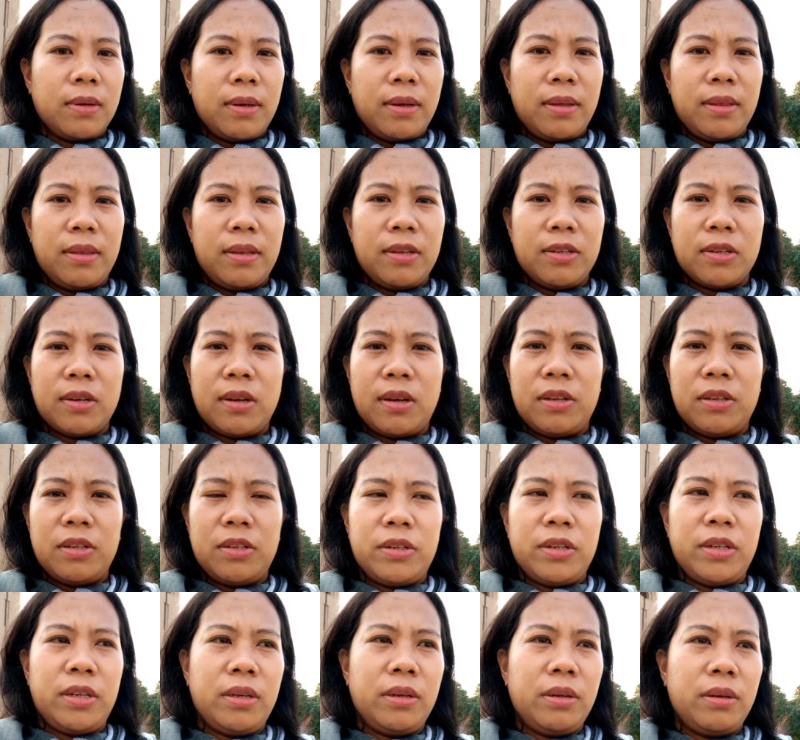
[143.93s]
in this
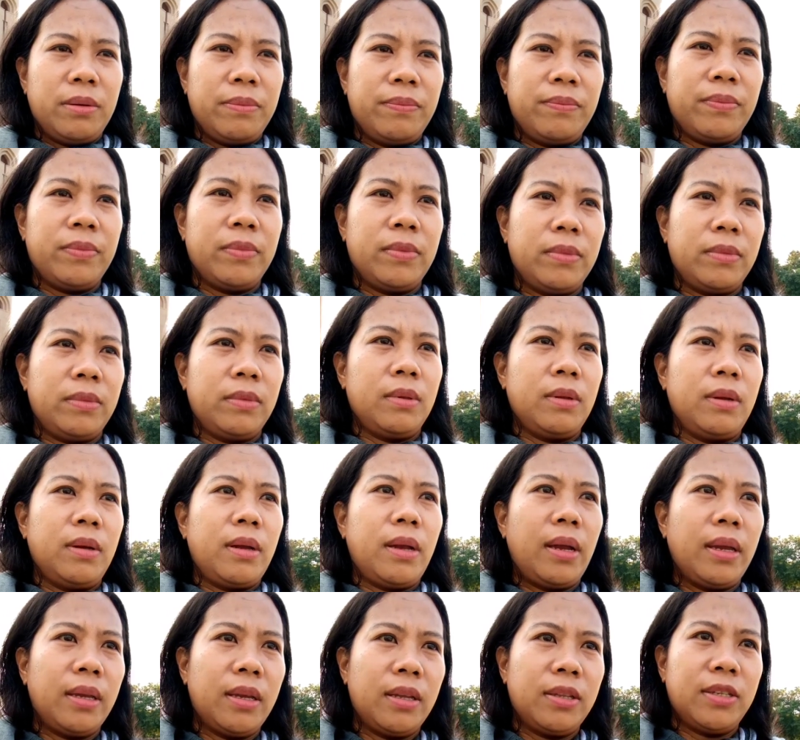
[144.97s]
country
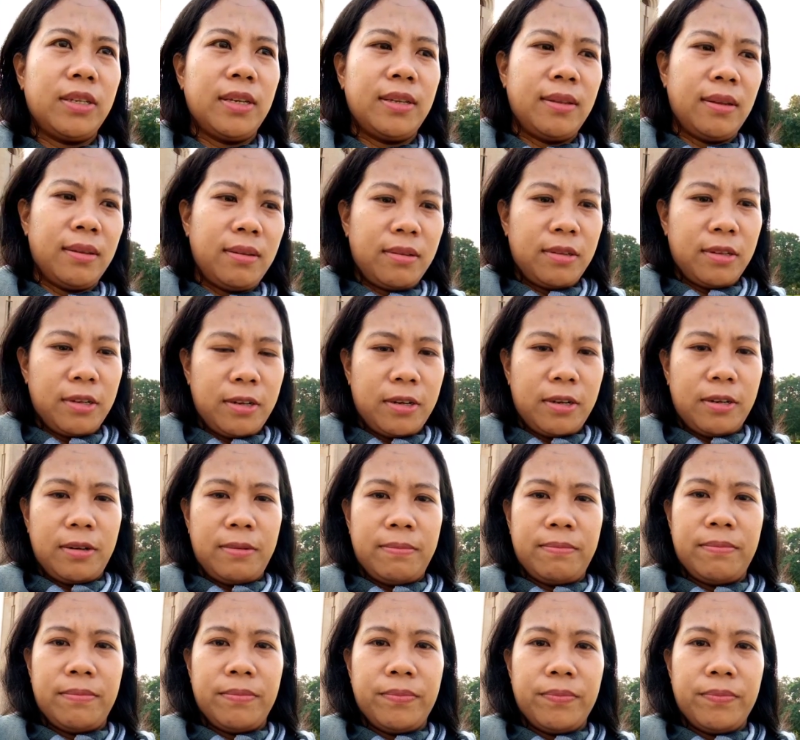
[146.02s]
I can say that